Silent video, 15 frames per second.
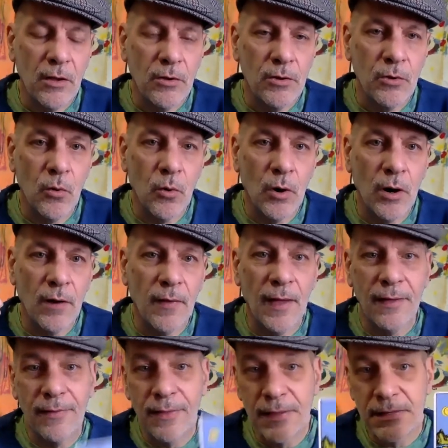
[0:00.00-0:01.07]
your.
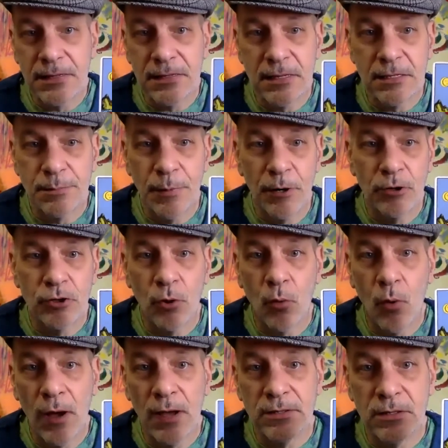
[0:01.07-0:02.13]
I, this is the spiritual
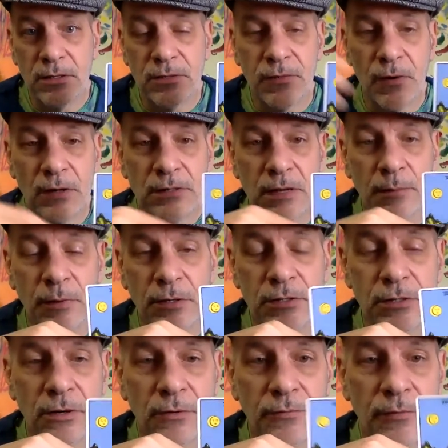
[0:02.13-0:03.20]
quest, as far as I'm
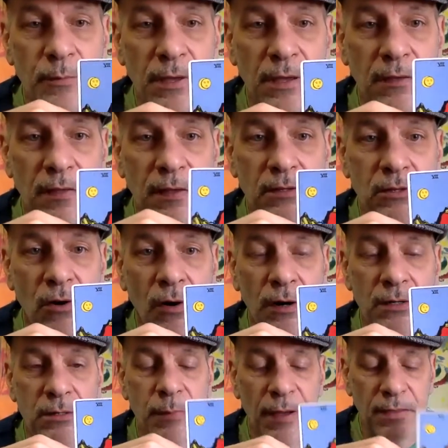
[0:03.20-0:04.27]
concerned. For me, this card
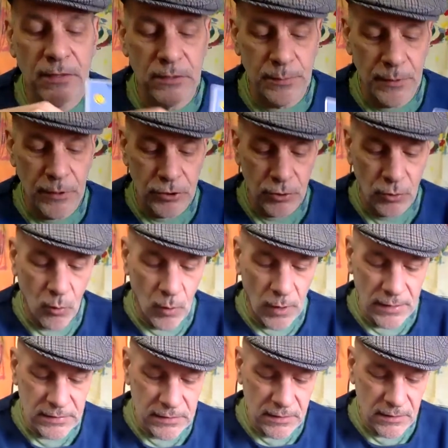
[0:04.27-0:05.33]
is about the spiritual
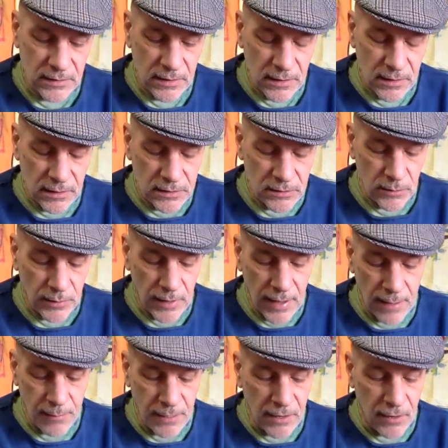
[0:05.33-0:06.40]
quest. So, it,
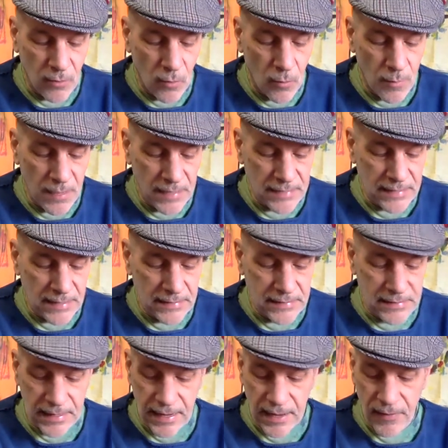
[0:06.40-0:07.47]
I mean, it all makes sense
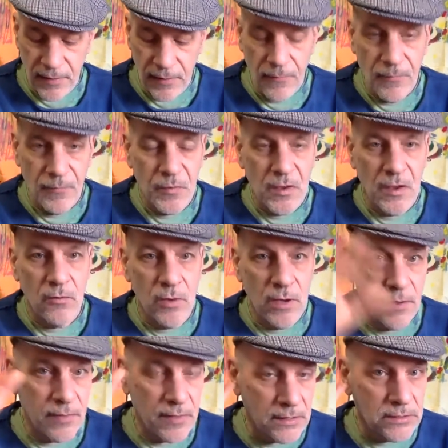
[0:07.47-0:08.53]
together. You
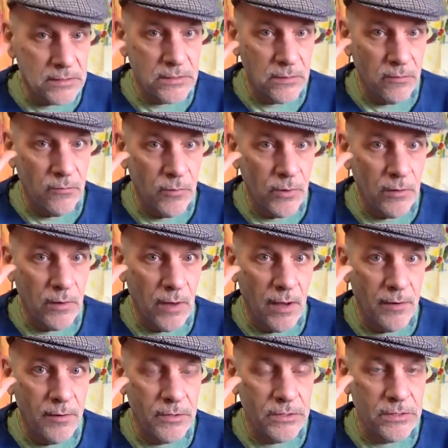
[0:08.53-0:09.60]
get this real
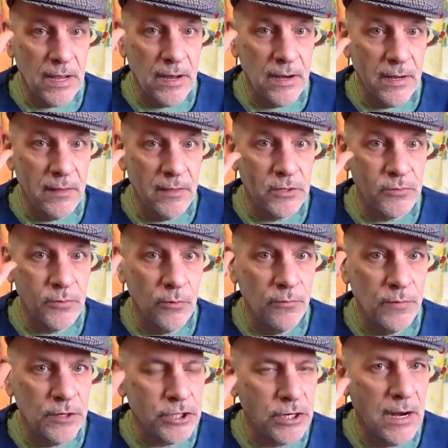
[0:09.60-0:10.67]
understanding and this real
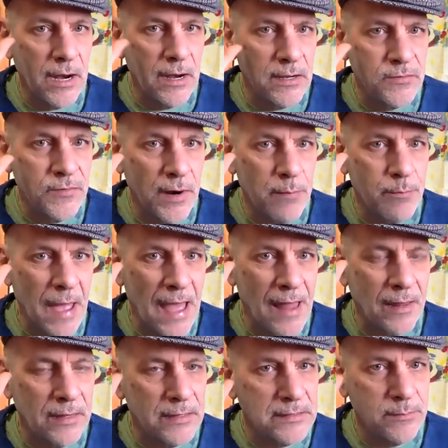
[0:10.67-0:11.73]
vision, and it's very
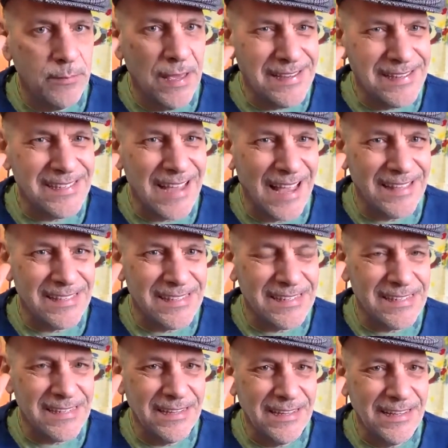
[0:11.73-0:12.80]
balanced. It makes
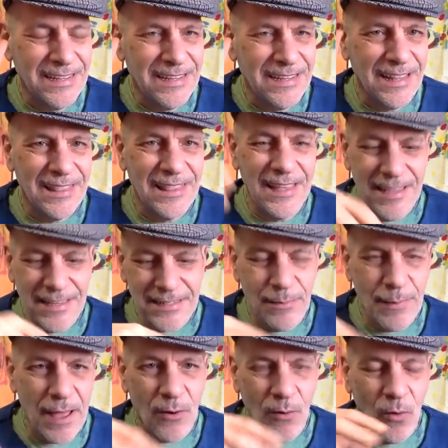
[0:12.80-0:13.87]
sense. The thing is
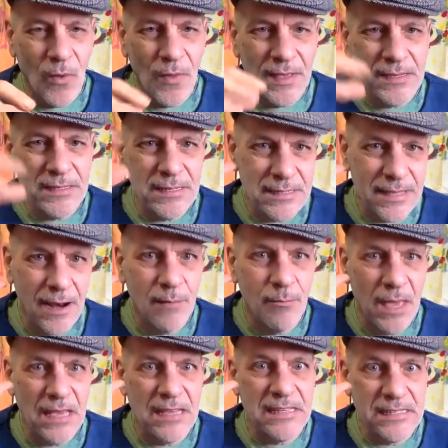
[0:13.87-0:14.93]
about all this is that it
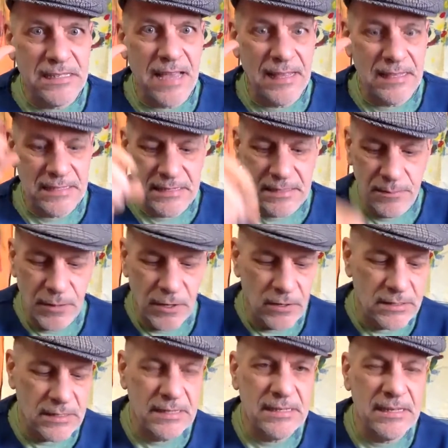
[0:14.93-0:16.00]
makes sense
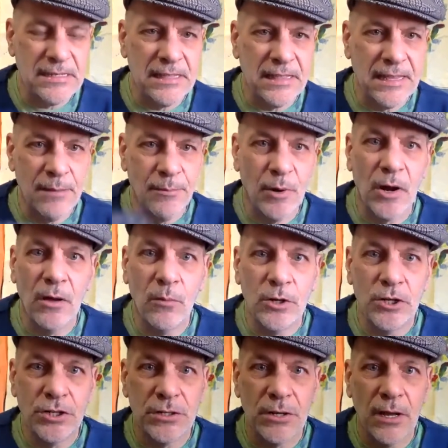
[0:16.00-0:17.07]
because this is Libra,
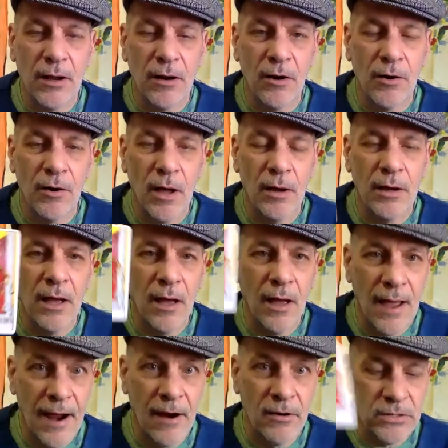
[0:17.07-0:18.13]
which is a, er, a
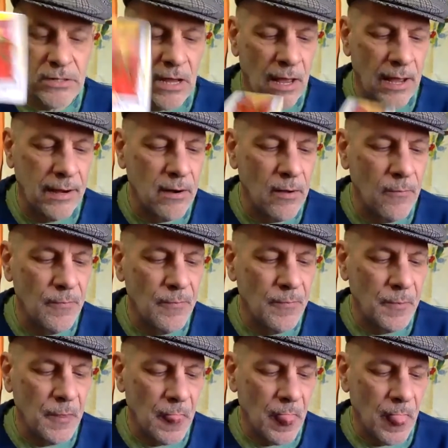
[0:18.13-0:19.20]
air sign,
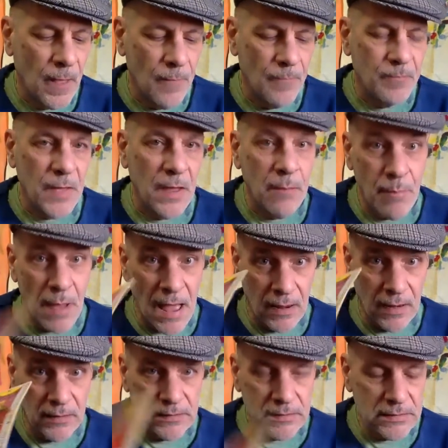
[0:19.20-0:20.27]
and
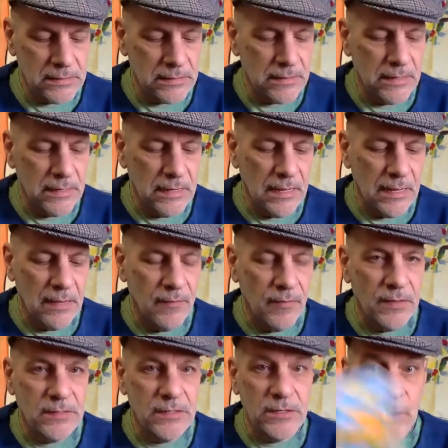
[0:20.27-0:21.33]
balanced.
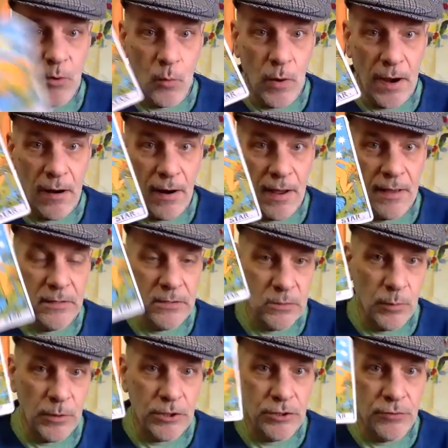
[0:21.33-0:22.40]
This is
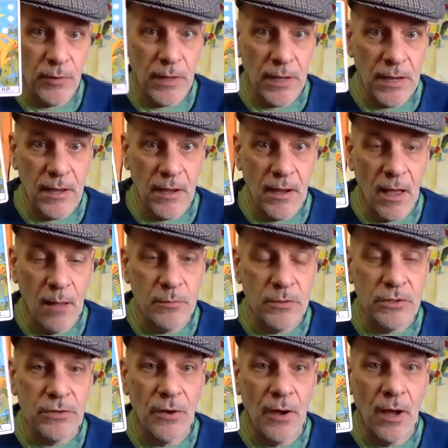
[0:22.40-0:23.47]
Aquarius, which really
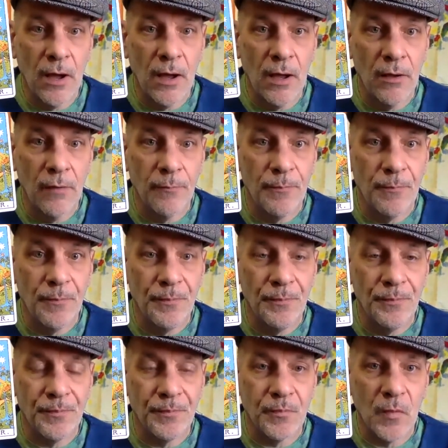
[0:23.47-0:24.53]
comes uh,
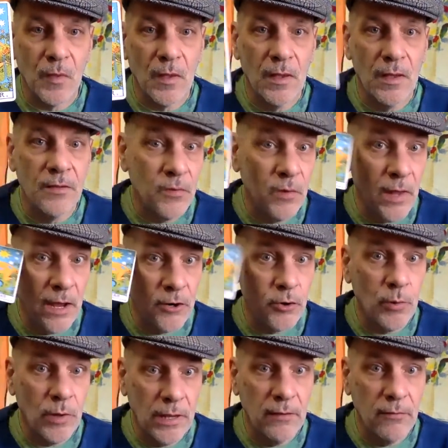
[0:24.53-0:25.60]

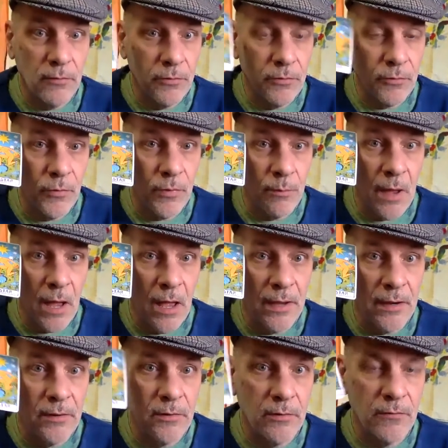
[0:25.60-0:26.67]
intellectually through the
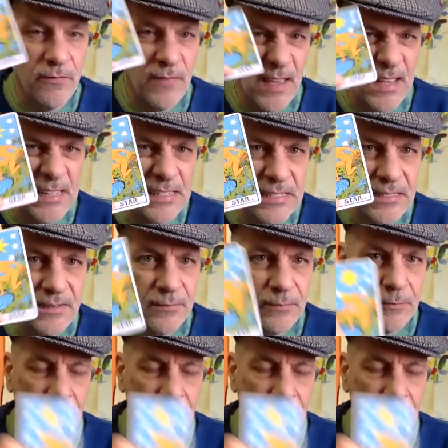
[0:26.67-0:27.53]
mind, fixed.